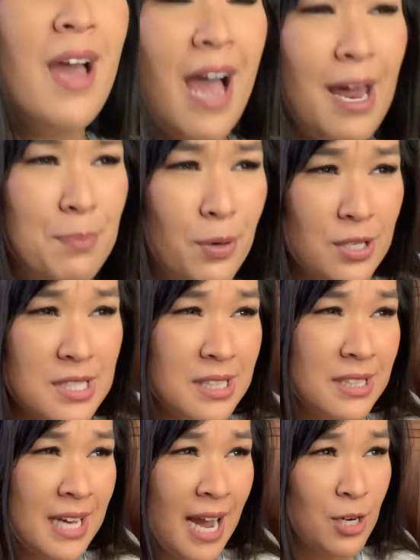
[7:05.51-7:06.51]
And
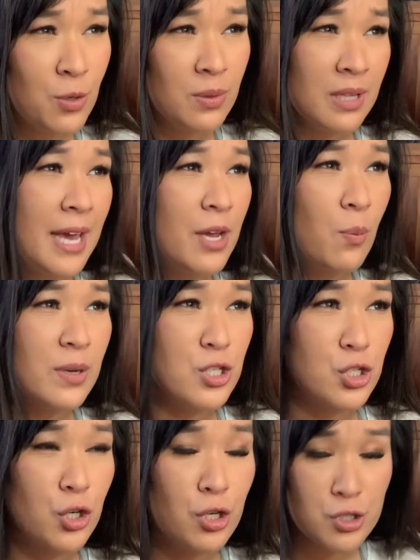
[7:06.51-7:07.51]
personally, I don't like when
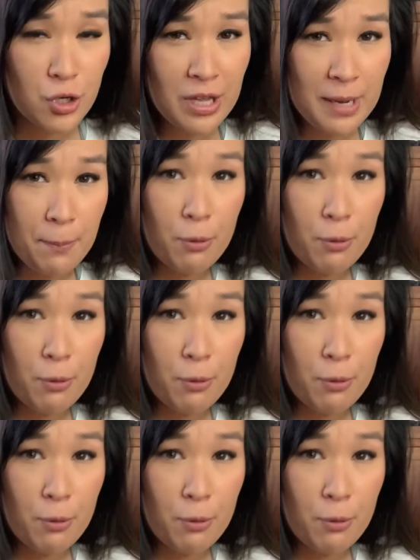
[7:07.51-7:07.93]
shirts are like